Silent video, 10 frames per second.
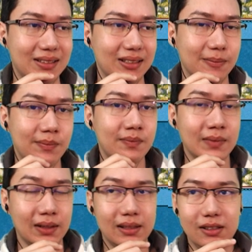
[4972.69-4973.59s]
sea.
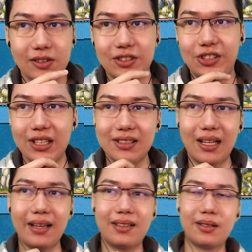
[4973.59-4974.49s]
So it's
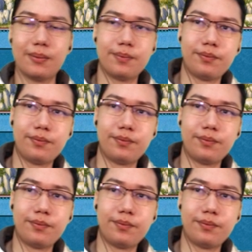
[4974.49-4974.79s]
just like